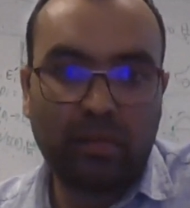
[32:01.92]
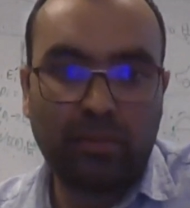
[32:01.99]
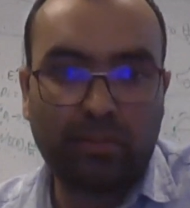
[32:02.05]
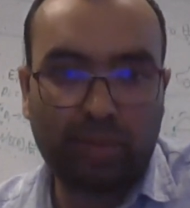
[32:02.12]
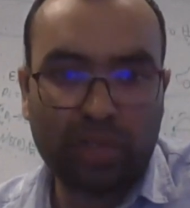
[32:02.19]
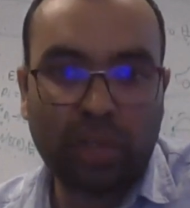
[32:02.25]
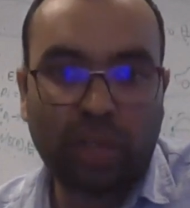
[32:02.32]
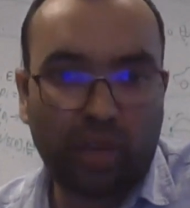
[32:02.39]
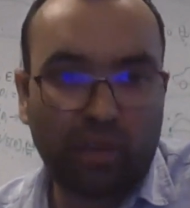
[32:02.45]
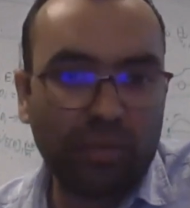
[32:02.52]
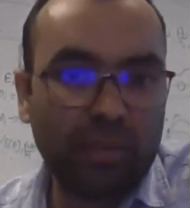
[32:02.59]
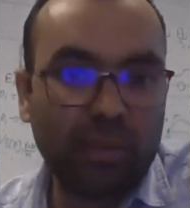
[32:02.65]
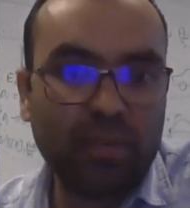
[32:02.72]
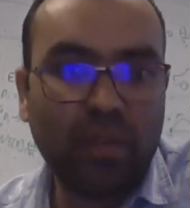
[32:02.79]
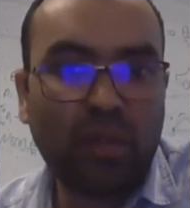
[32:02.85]
merged
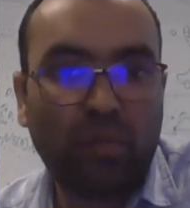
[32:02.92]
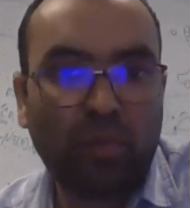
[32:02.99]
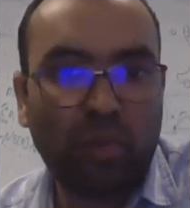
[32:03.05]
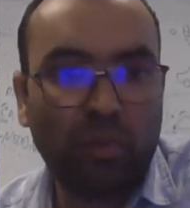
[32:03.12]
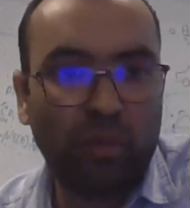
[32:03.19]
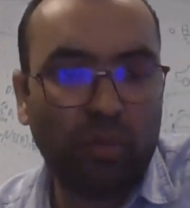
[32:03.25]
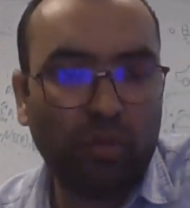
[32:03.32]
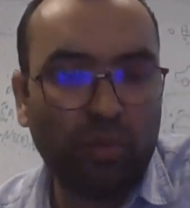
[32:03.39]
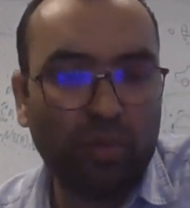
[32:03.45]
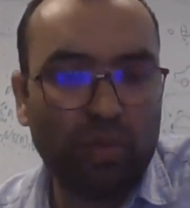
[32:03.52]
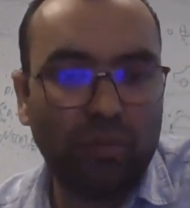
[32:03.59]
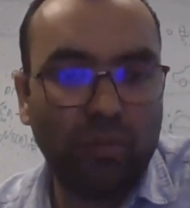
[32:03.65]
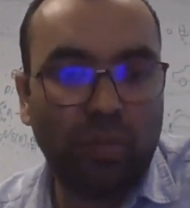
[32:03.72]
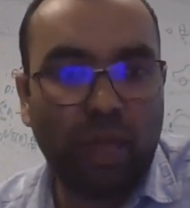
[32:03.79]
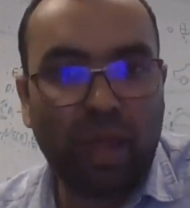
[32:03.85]
canopies, what we do
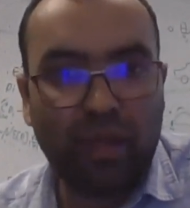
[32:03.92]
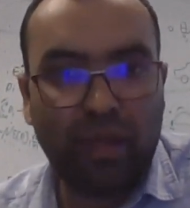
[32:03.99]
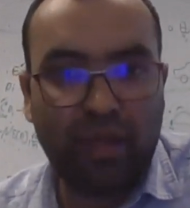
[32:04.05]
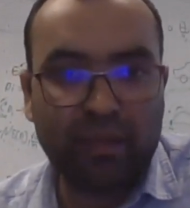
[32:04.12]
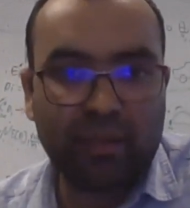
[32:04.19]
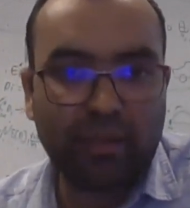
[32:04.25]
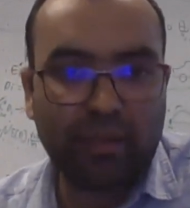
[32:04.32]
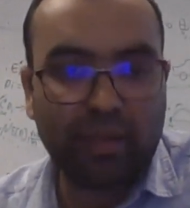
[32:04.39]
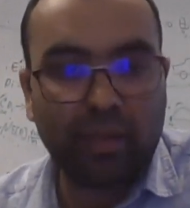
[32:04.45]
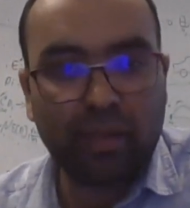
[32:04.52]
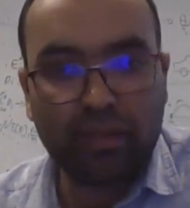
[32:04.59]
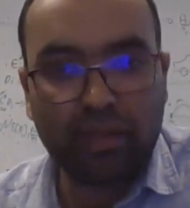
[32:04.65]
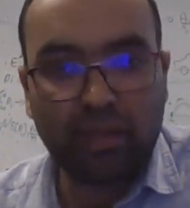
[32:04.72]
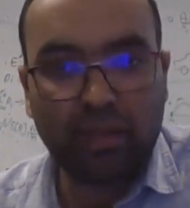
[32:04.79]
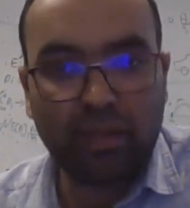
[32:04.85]
is we add an extra
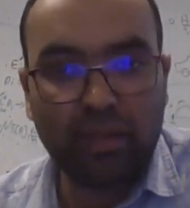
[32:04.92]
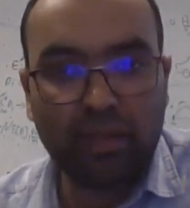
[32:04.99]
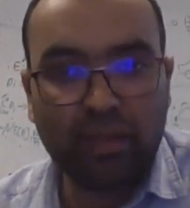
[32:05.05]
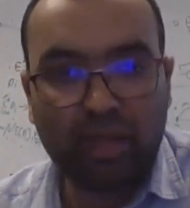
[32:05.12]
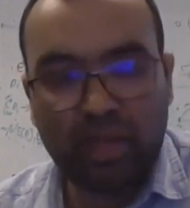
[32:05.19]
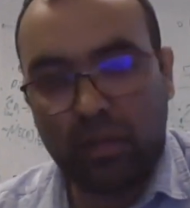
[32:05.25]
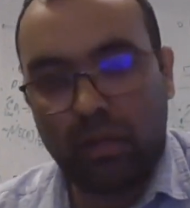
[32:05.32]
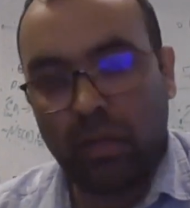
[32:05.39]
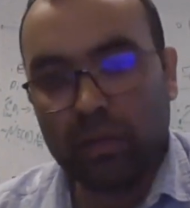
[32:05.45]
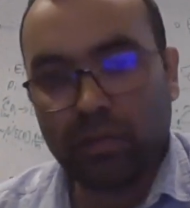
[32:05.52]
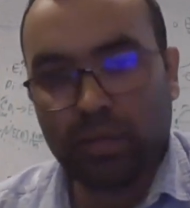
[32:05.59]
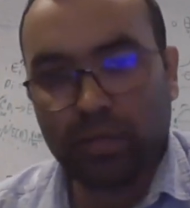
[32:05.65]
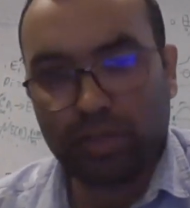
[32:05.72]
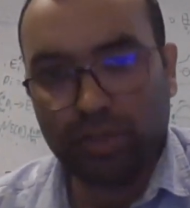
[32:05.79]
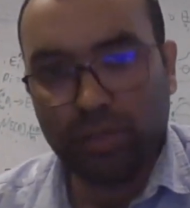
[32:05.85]
penalty weight in our loss
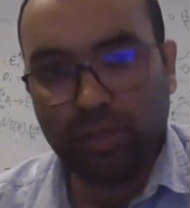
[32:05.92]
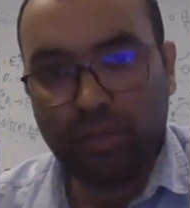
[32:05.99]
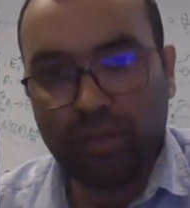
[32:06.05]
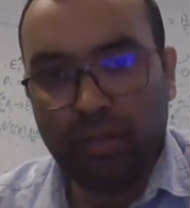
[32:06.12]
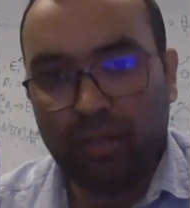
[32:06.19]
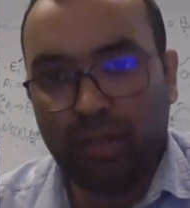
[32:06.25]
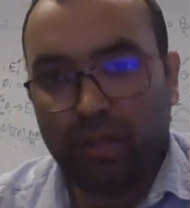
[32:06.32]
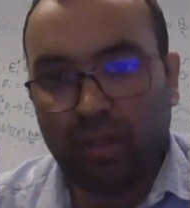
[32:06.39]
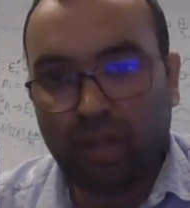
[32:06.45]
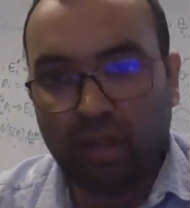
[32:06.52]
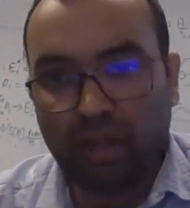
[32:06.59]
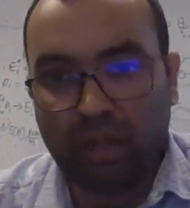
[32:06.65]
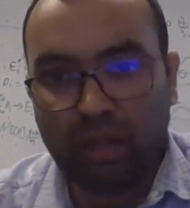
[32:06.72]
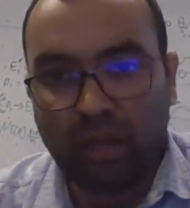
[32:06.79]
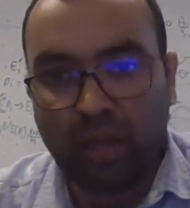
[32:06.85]
function.
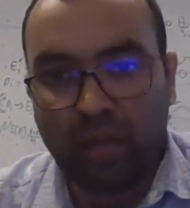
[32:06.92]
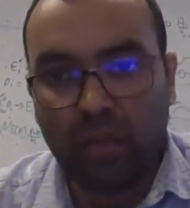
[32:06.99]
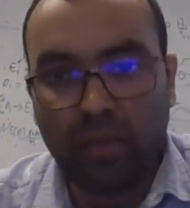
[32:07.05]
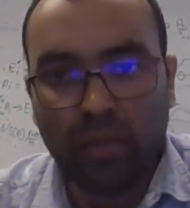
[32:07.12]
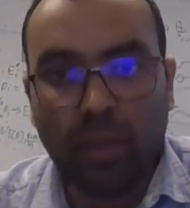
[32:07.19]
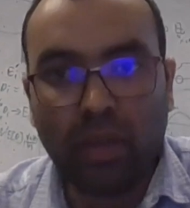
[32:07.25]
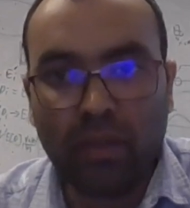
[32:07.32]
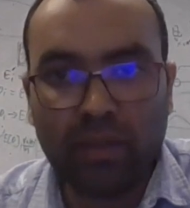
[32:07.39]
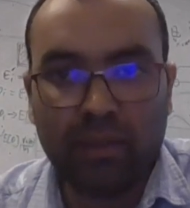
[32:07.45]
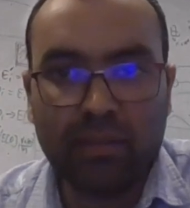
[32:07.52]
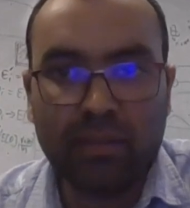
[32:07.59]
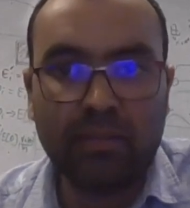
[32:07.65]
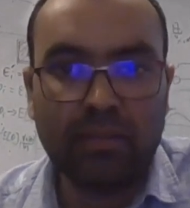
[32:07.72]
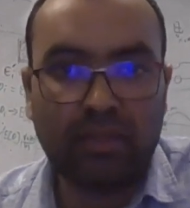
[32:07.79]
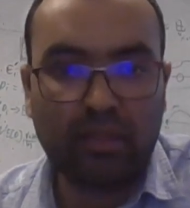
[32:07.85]
And how we do that
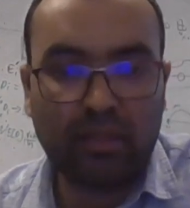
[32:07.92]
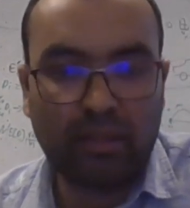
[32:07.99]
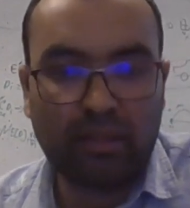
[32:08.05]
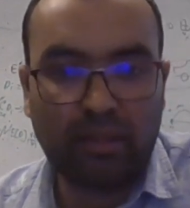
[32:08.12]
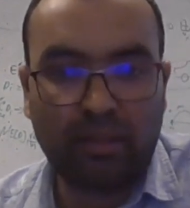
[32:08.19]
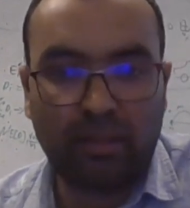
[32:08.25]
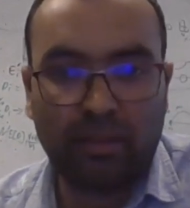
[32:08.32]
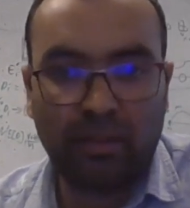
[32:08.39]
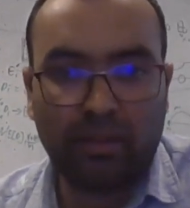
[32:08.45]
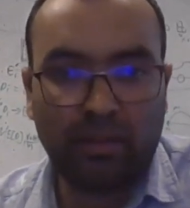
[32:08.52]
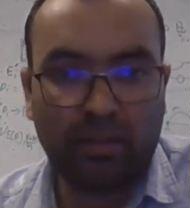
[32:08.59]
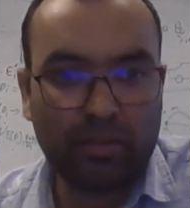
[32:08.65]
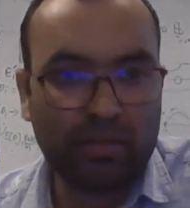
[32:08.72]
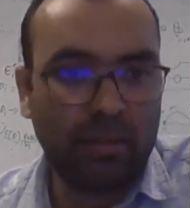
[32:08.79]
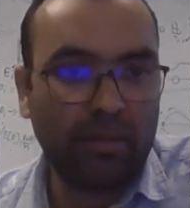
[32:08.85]
is
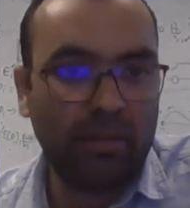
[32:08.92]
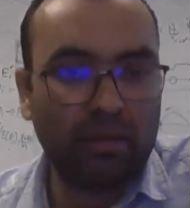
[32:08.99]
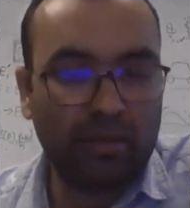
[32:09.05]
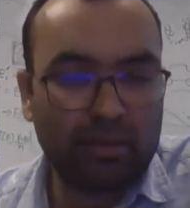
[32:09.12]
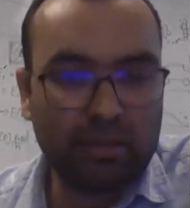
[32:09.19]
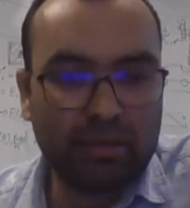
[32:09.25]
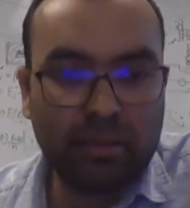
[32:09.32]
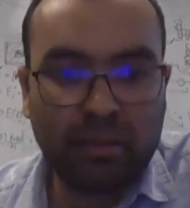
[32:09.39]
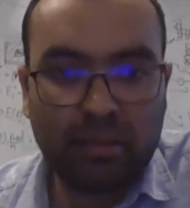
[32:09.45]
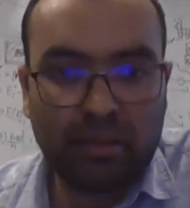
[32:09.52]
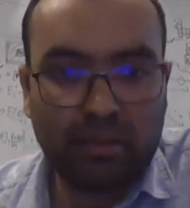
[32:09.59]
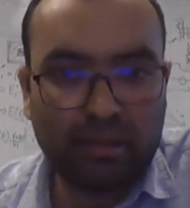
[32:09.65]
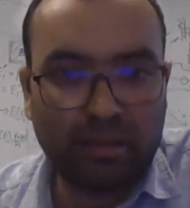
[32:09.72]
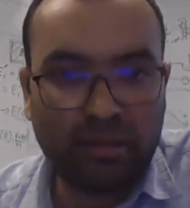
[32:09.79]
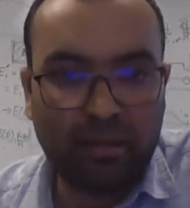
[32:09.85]
using this
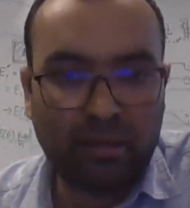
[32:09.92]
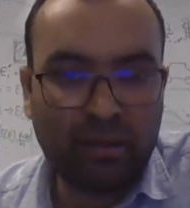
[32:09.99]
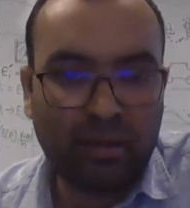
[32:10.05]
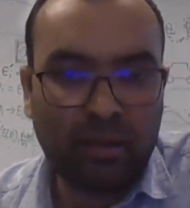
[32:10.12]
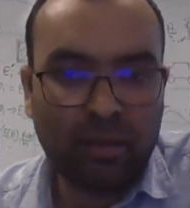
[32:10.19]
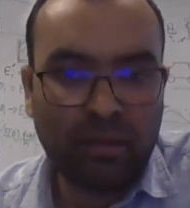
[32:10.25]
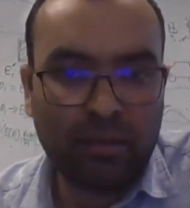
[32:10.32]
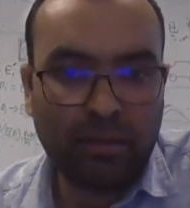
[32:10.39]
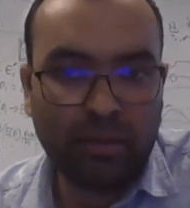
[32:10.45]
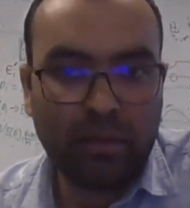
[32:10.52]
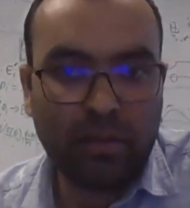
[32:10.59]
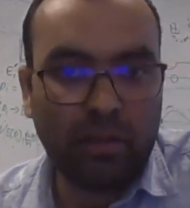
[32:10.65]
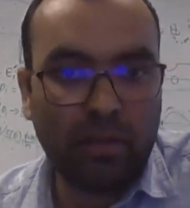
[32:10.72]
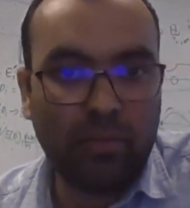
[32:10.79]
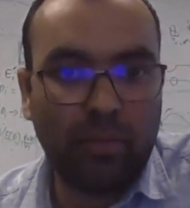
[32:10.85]
trick
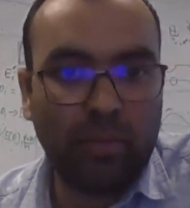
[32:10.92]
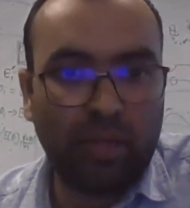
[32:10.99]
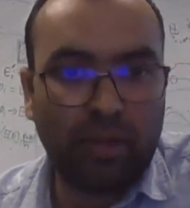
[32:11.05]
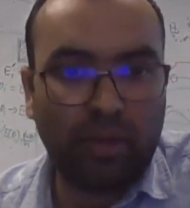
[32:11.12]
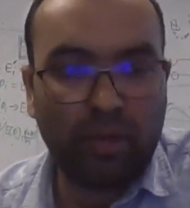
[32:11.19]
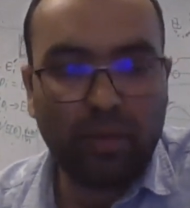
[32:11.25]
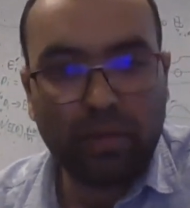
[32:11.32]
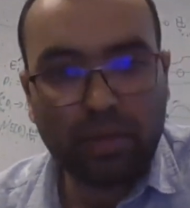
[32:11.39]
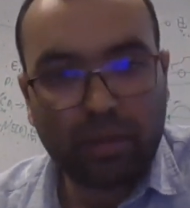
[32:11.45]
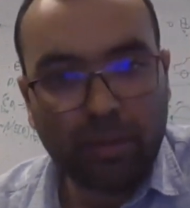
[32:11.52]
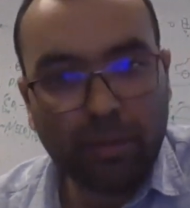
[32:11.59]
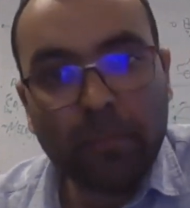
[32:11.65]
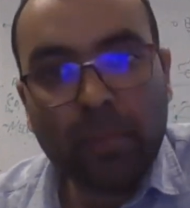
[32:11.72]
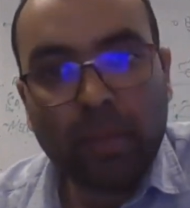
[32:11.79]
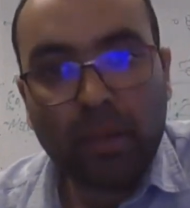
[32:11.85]
developed by
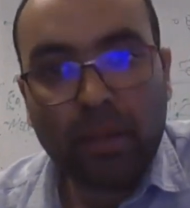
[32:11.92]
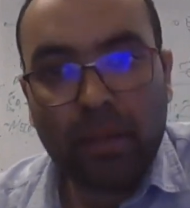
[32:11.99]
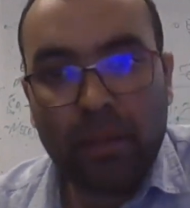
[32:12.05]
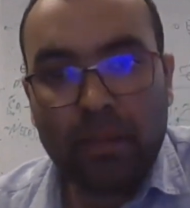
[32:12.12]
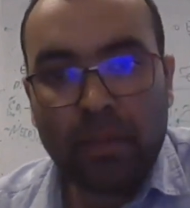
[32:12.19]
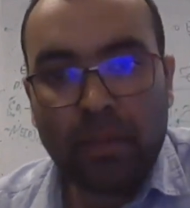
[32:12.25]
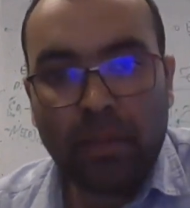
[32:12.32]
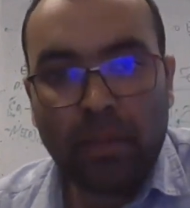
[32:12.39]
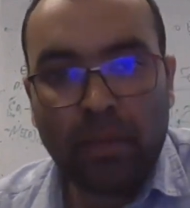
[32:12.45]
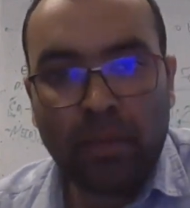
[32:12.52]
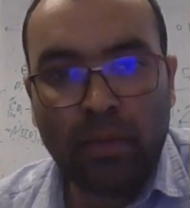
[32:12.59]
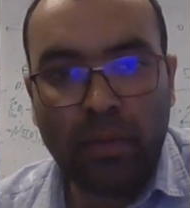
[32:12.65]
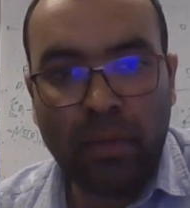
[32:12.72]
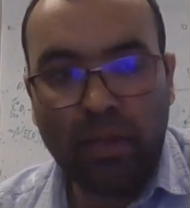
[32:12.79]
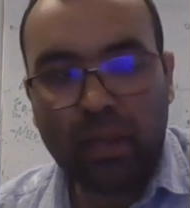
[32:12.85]
Ronneberger.
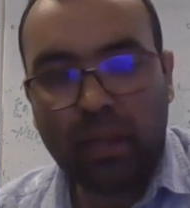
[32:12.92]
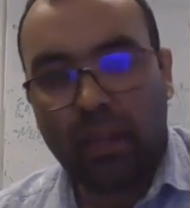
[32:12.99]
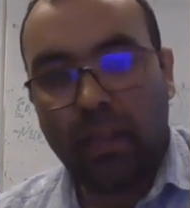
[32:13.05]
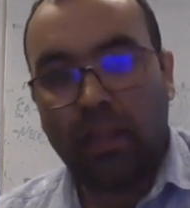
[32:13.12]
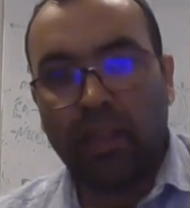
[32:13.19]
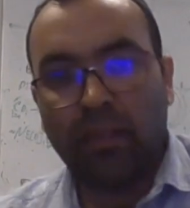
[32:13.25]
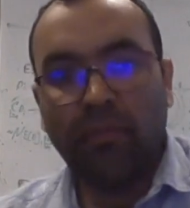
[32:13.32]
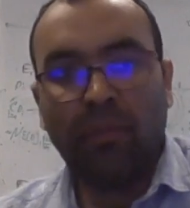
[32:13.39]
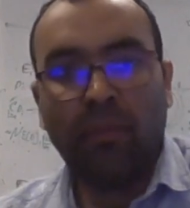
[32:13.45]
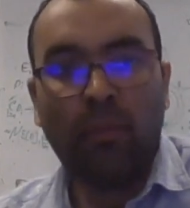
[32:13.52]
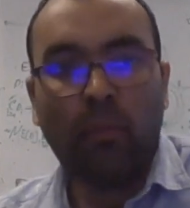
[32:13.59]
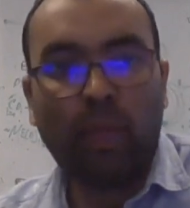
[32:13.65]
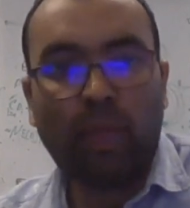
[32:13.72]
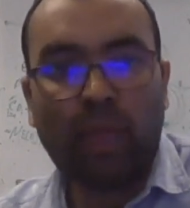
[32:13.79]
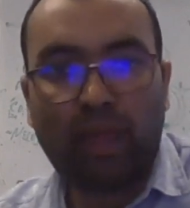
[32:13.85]
So if
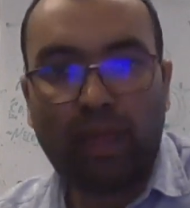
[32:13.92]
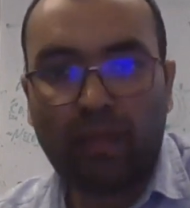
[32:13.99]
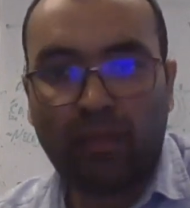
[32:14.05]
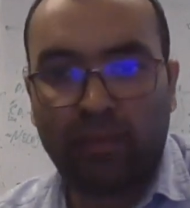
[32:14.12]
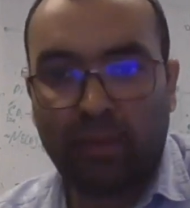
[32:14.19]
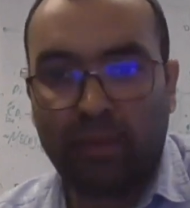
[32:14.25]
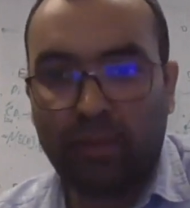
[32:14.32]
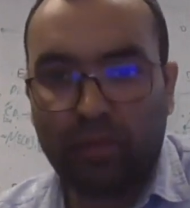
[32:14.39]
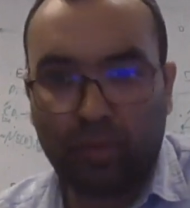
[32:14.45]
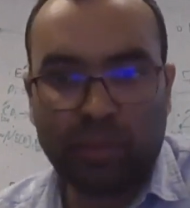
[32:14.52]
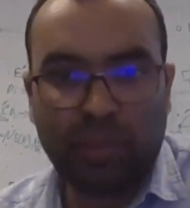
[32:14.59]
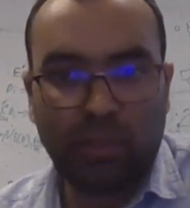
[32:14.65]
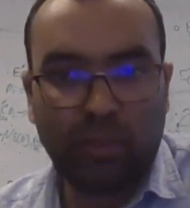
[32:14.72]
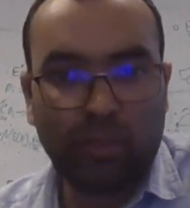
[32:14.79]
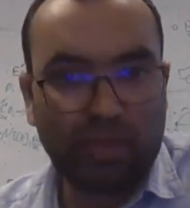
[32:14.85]
we have
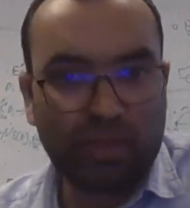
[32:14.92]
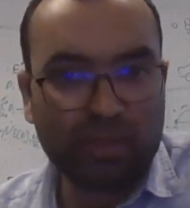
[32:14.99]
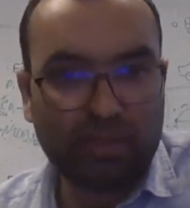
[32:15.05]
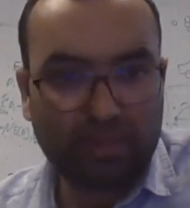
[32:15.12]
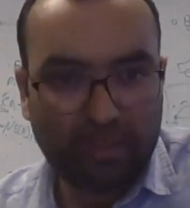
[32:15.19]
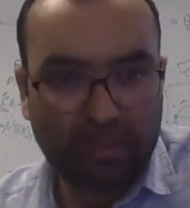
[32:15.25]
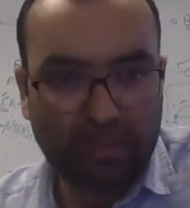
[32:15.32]
closed canopies,